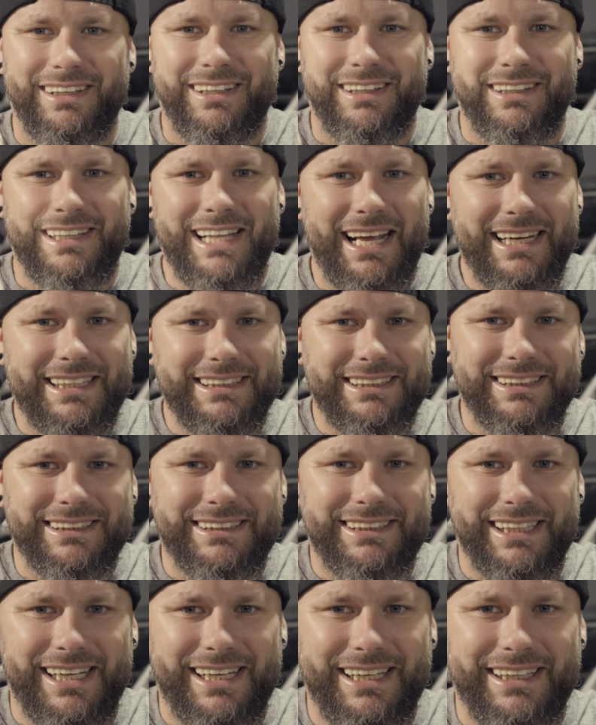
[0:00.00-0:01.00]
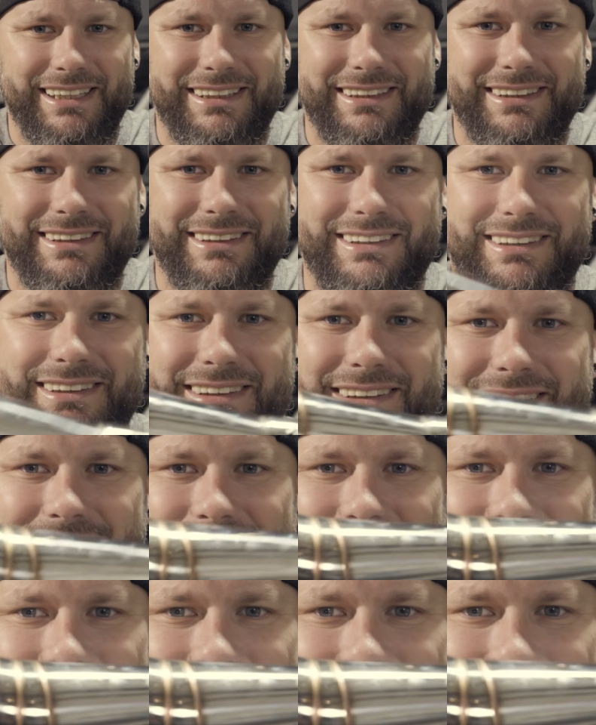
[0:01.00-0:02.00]
That is insane.
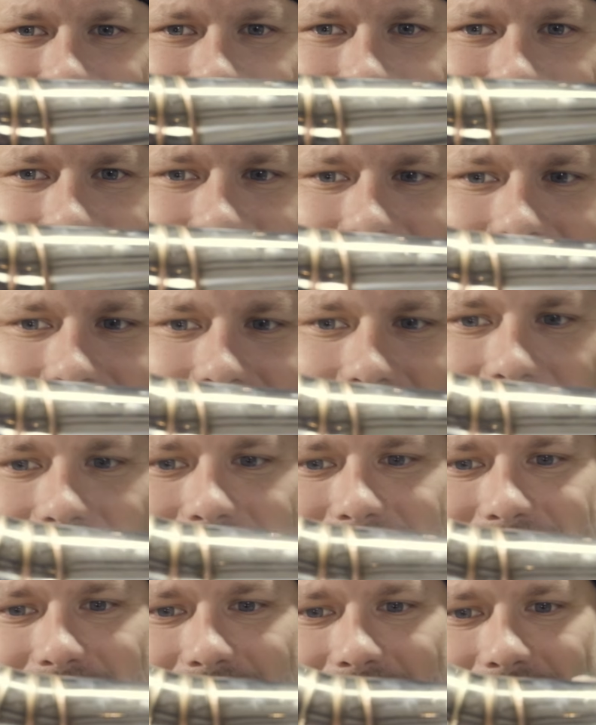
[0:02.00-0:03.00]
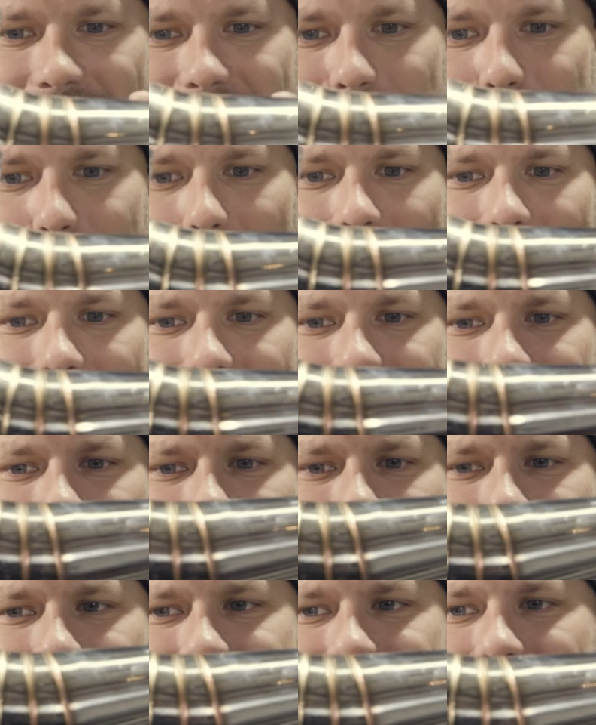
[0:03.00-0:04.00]
That is a pie
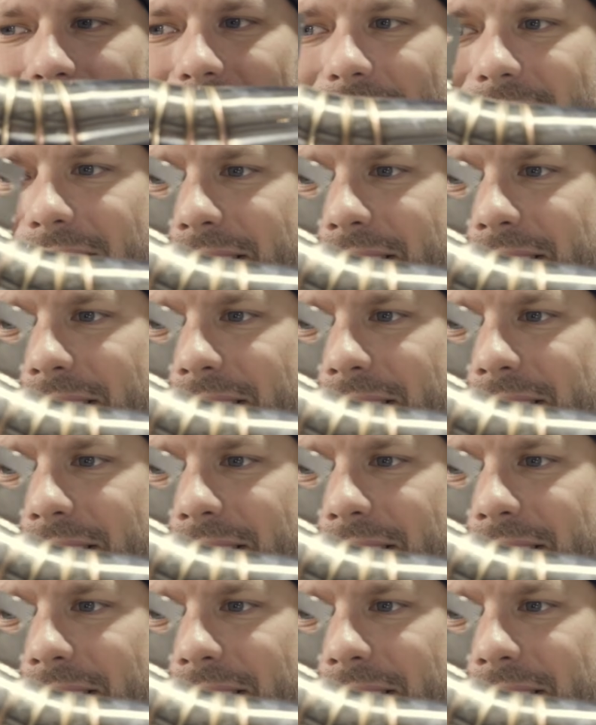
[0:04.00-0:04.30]
cut stainless